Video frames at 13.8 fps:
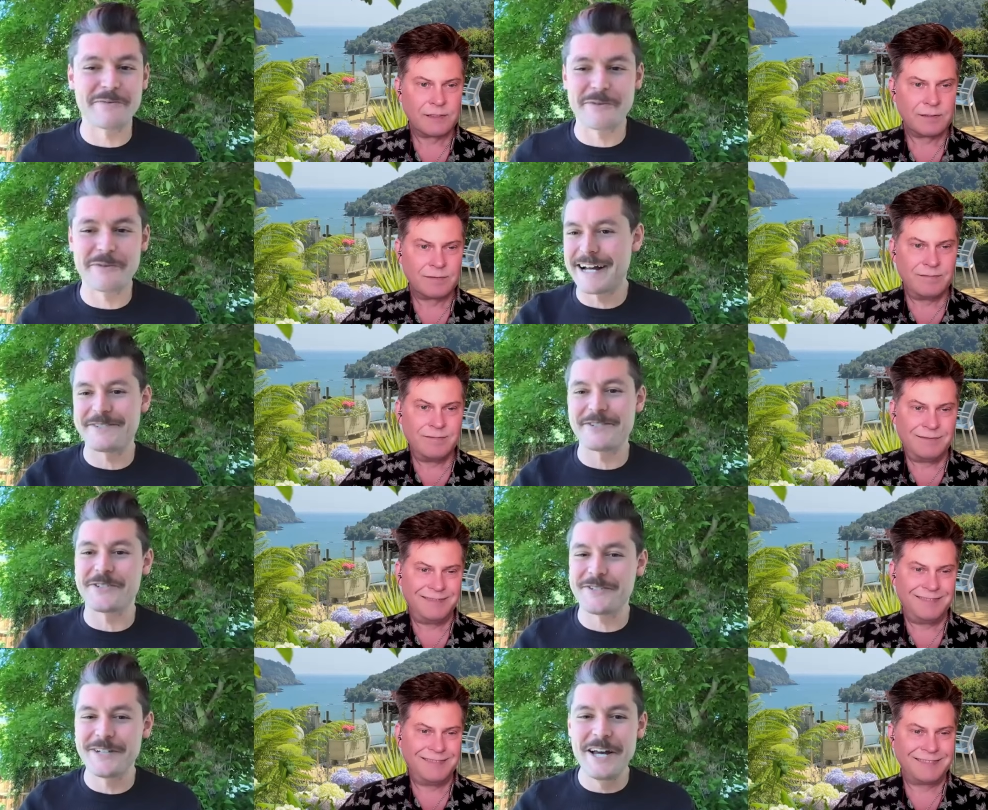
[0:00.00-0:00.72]
Speaker 1: We're not
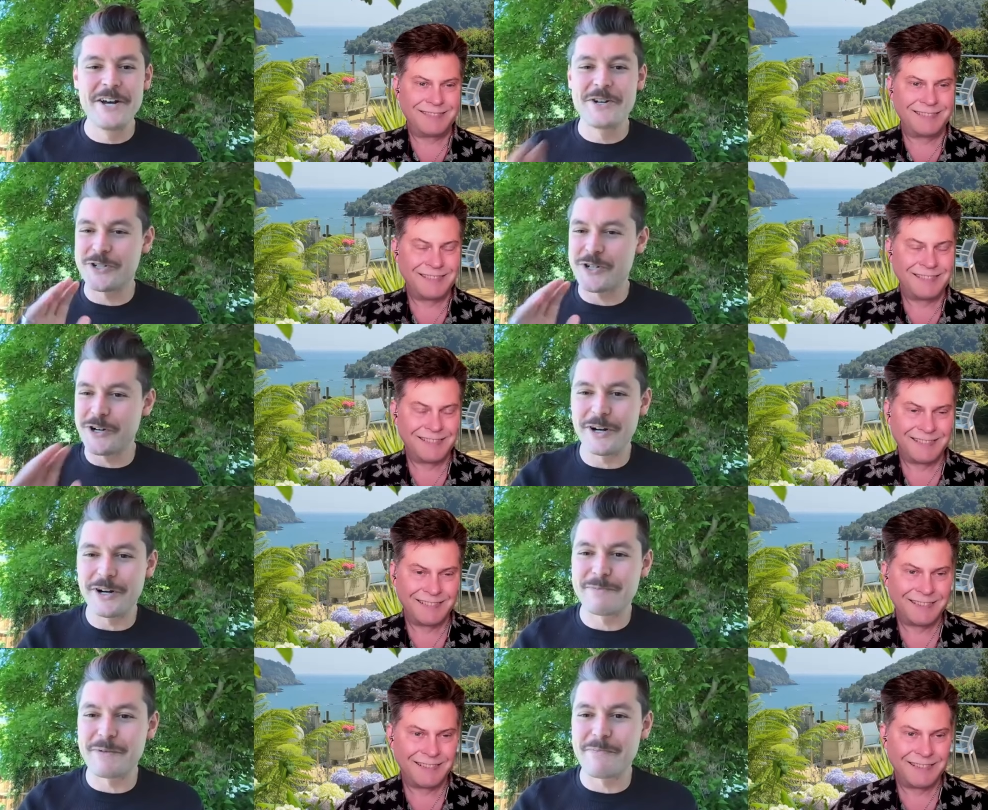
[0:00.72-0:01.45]
just
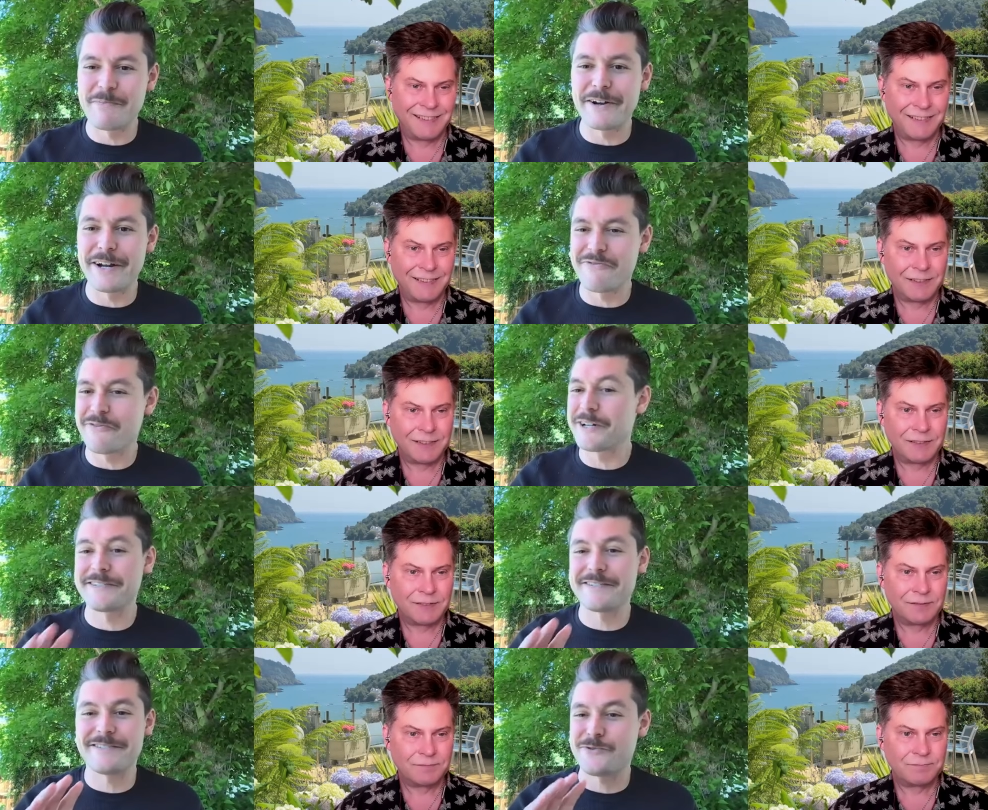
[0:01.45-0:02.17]
showing up to Mount
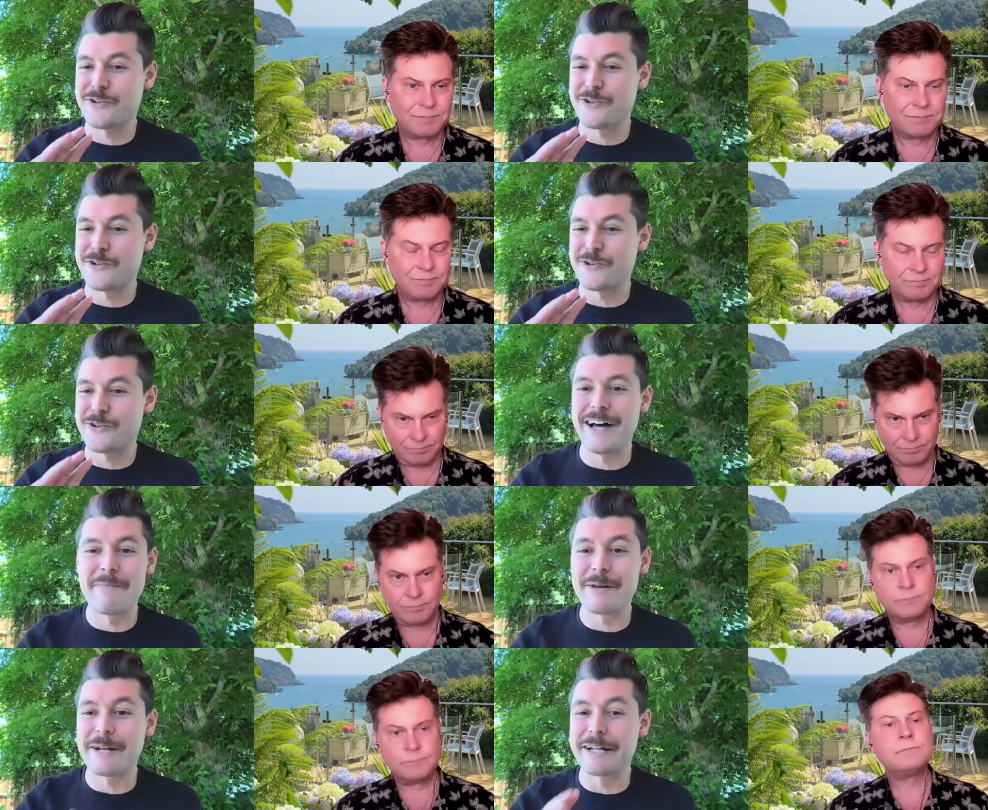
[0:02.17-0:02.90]
Everest trying to
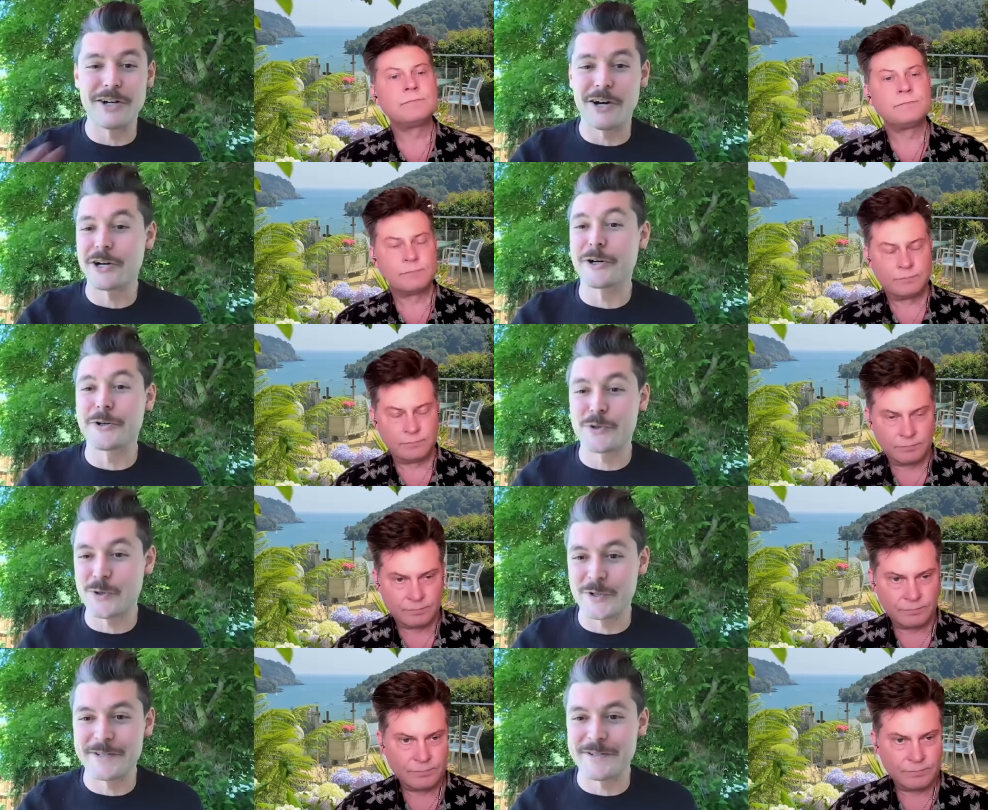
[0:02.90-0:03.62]
climb it in cargo
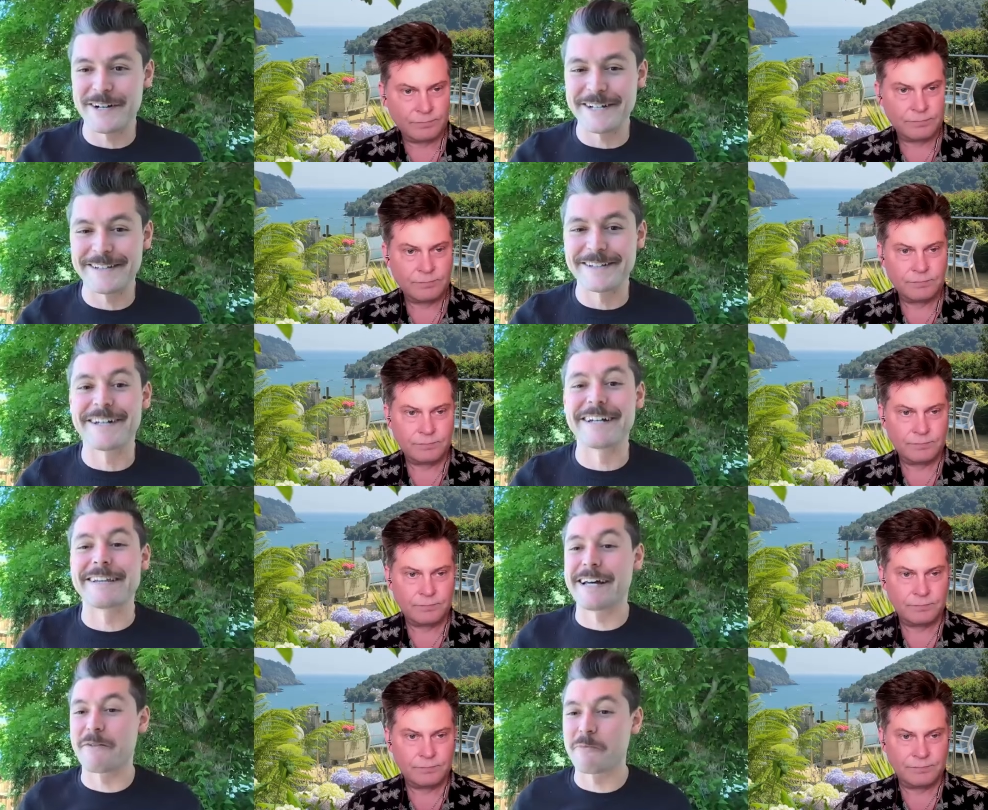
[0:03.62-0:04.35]
shorts or anything
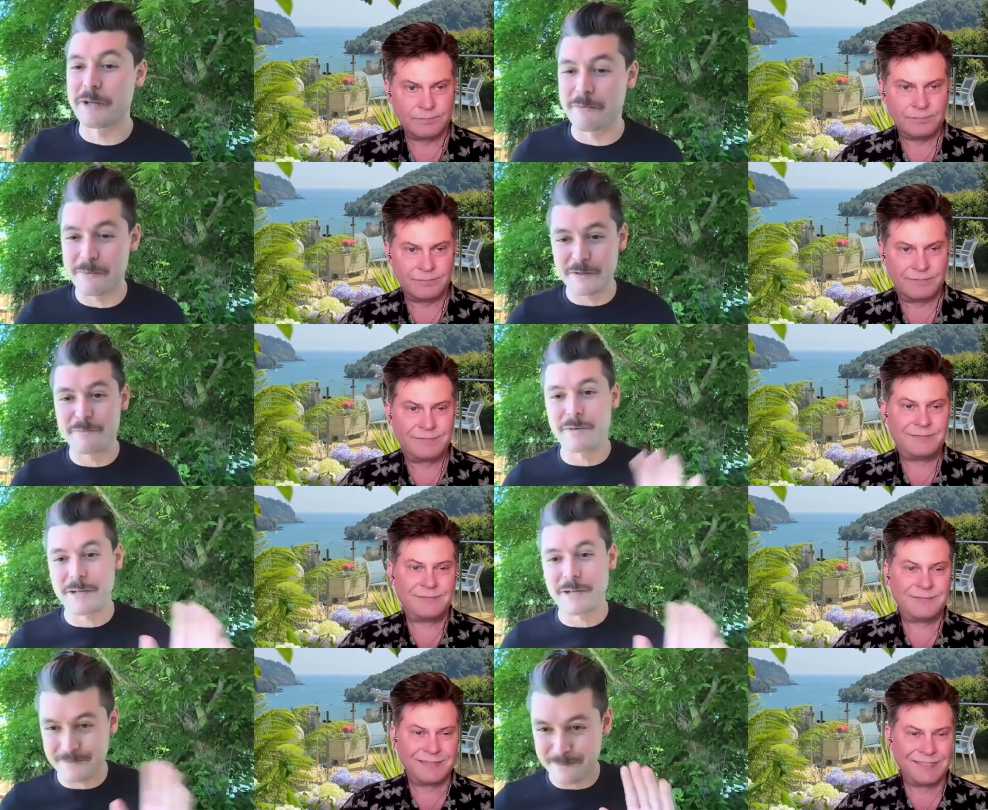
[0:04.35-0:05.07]
like that. We we've
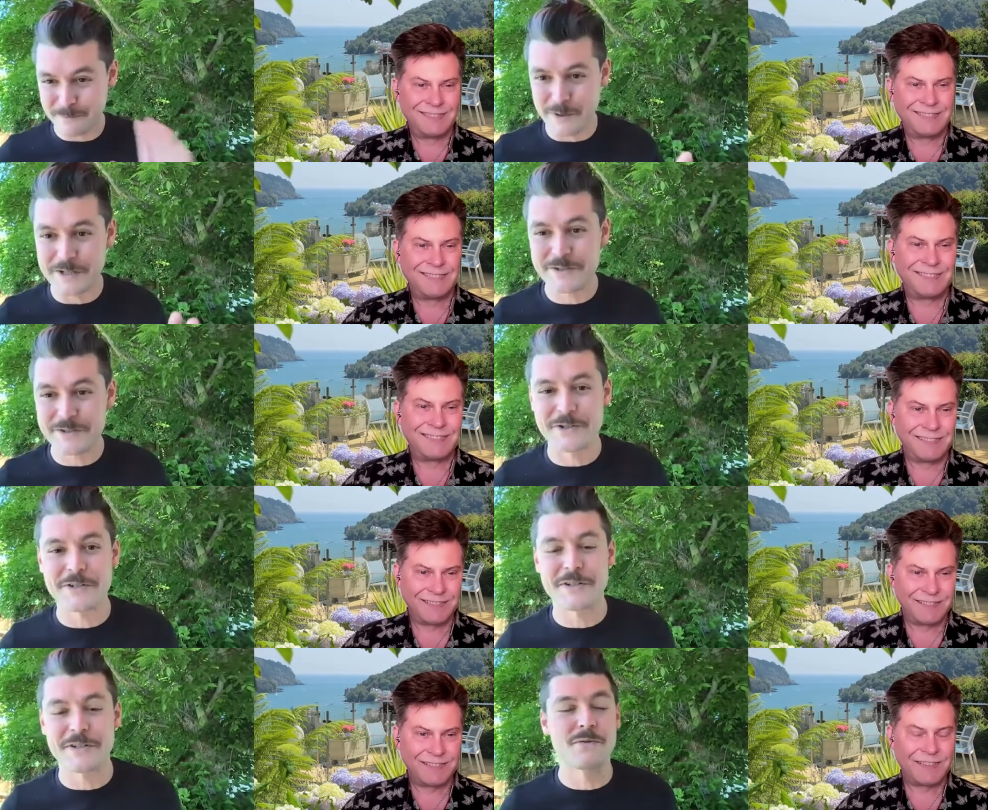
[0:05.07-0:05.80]
been
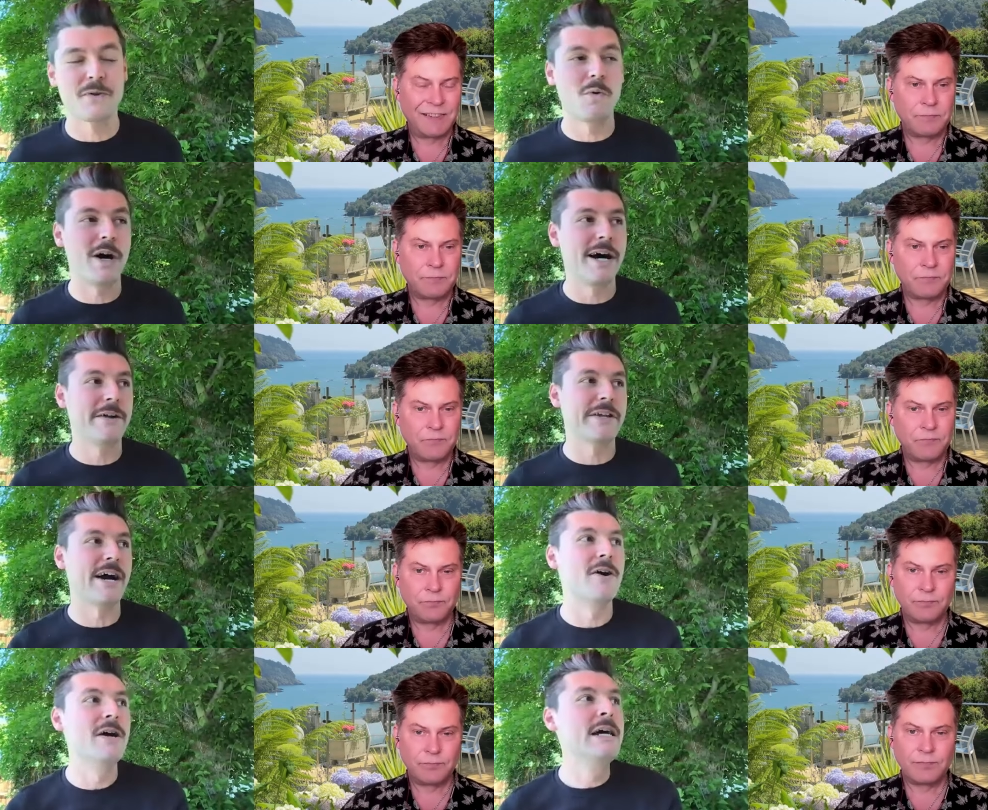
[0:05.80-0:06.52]
researching this for a while
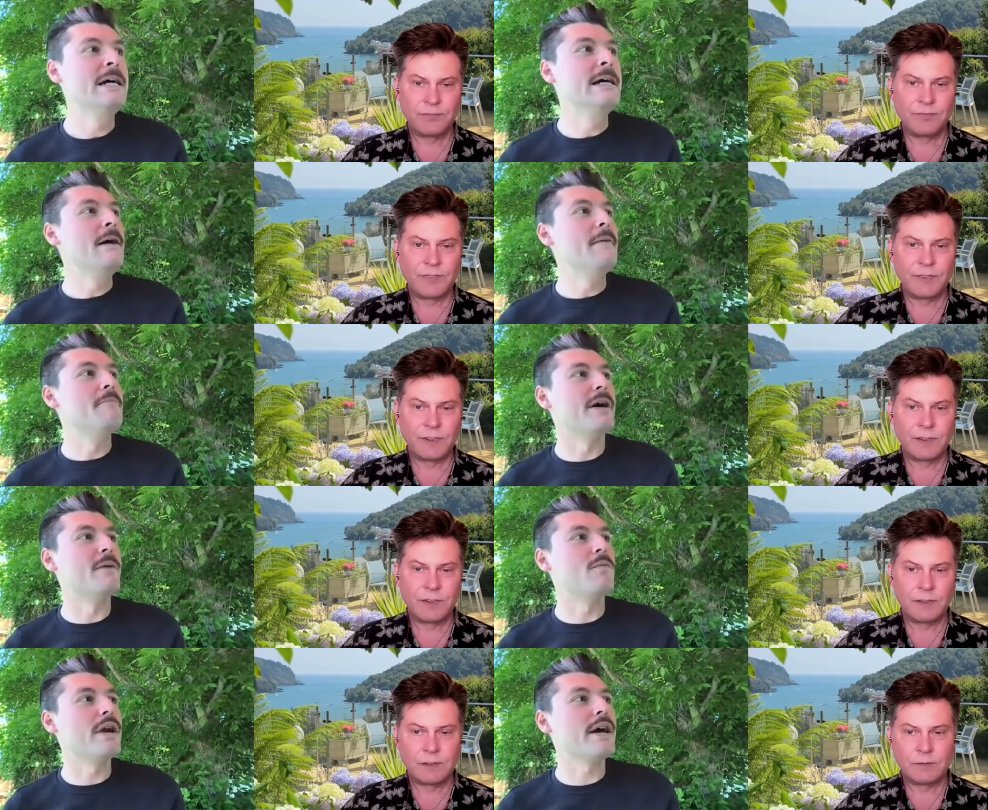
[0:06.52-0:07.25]
now.
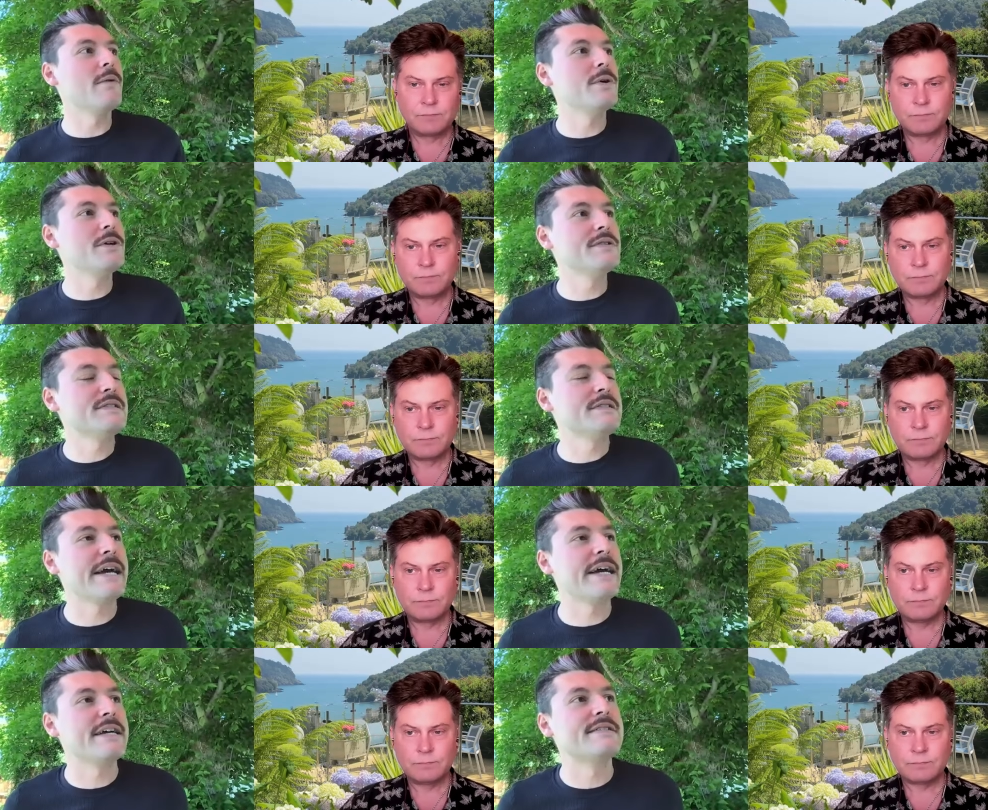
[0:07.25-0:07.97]
But what I will
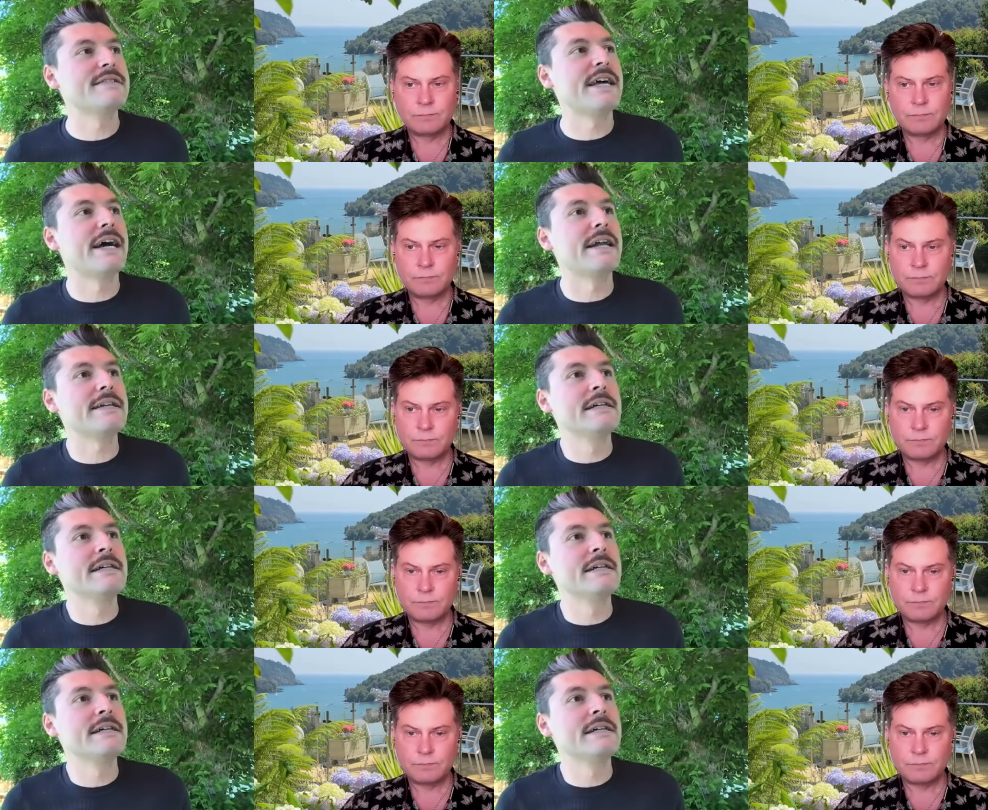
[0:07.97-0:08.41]
say is that,